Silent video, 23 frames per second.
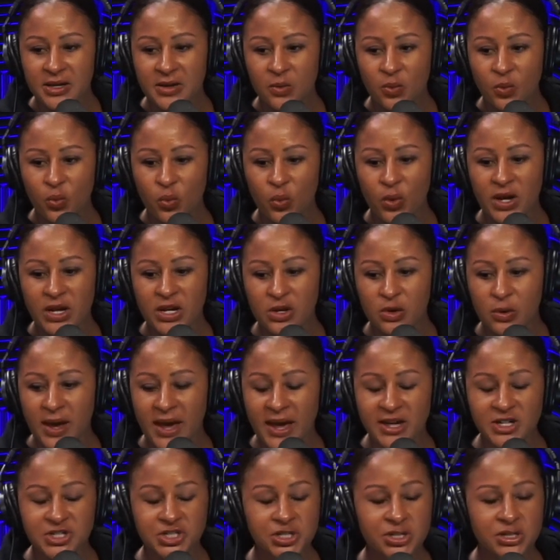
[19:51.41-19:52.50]
when you
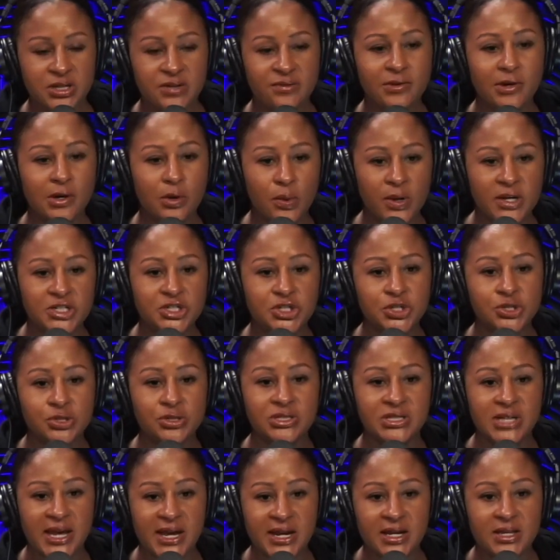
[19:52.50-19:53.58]
actually request your
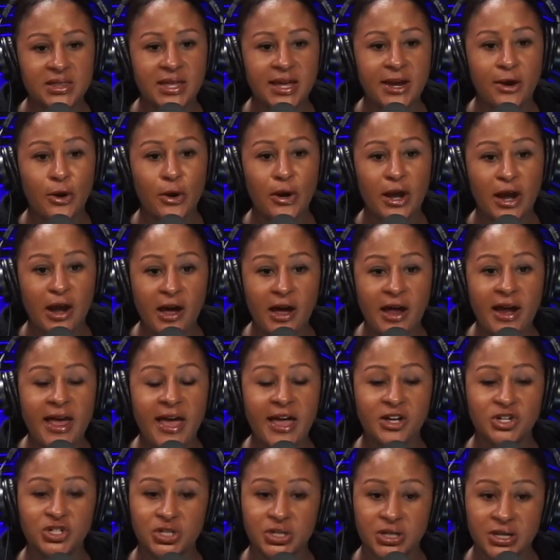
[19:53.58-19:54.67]
data, they are not
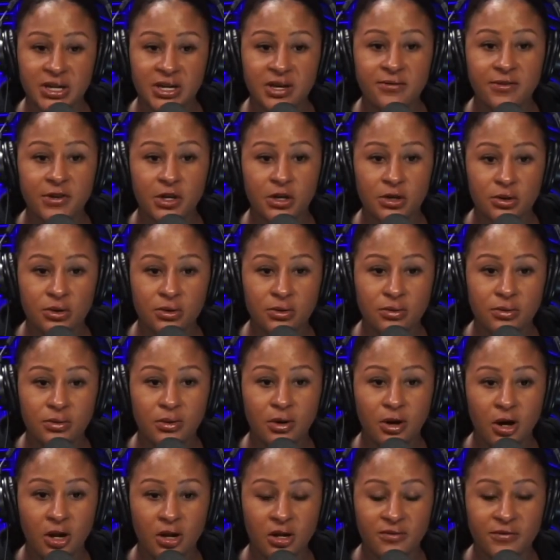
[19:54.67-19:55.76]
actually giving you
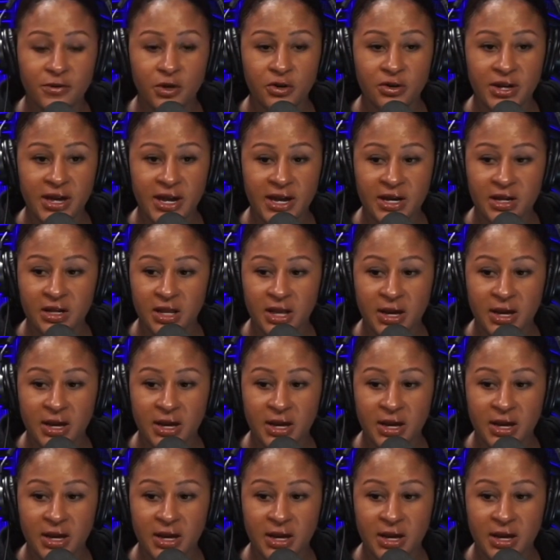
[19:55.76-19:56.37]
all of your data.